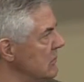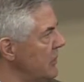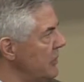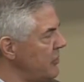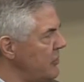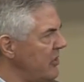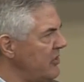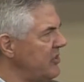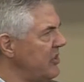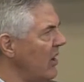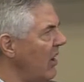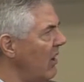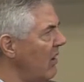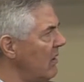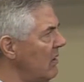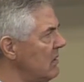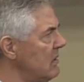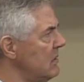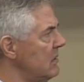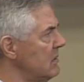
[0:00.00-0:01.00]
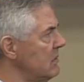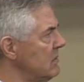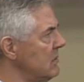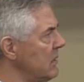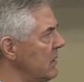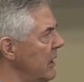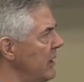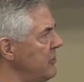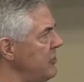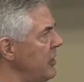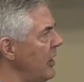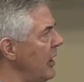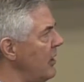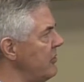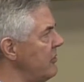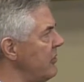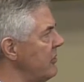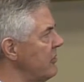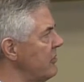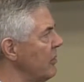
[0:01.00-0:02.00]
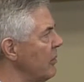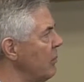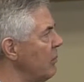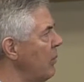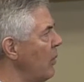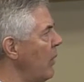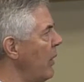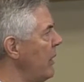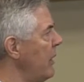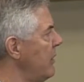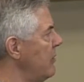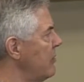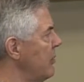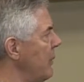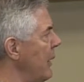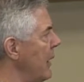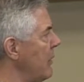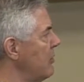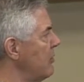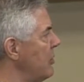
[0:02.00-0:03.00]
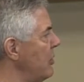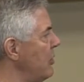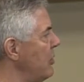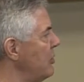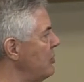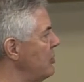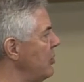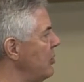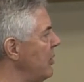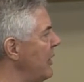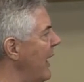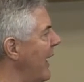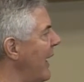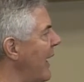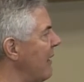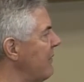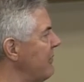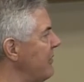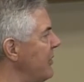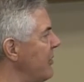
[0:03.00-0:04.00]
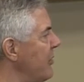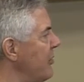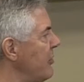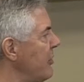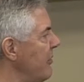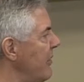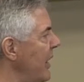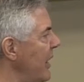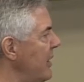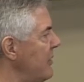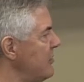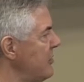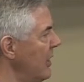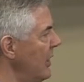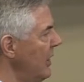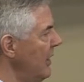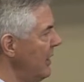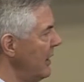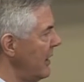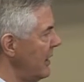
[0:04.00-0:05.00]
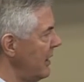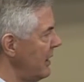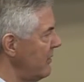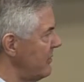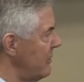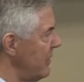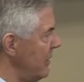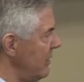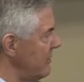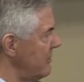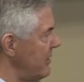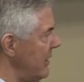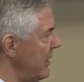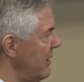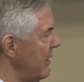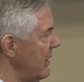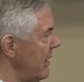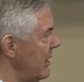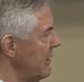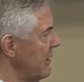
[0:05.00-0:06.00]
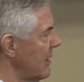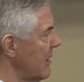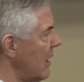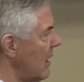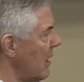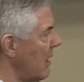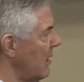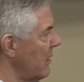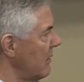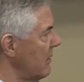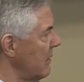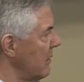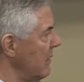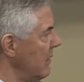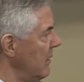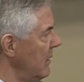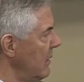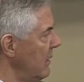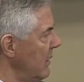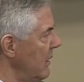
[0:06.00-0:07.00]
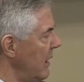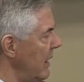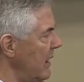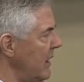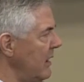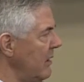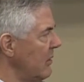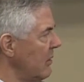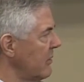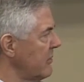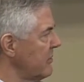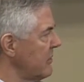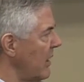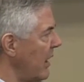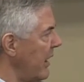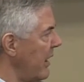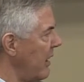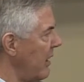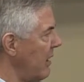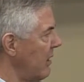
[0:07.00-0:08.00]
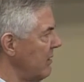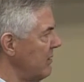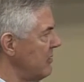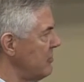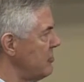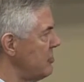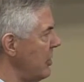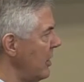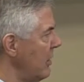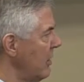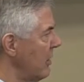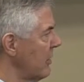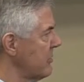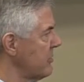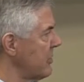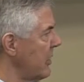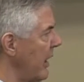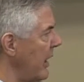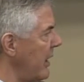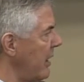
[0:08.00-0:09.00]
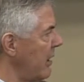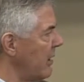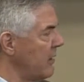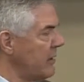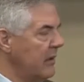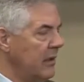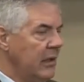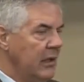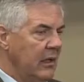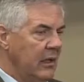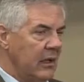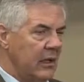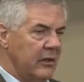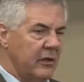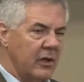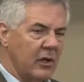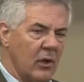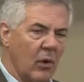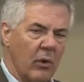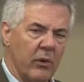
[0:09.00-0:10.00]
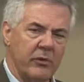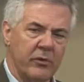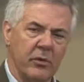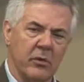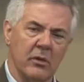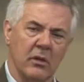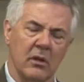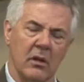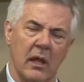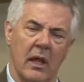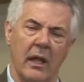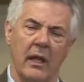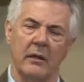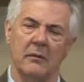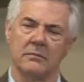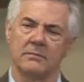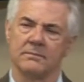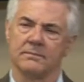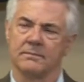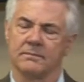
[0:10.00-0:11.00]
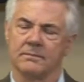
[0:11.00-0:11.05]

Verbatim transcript: She's young, and she has this little boy. He's about two, two and a half years of age. And he's seated in the cart. And he looks tired, and she looks tired. And they're going through the line.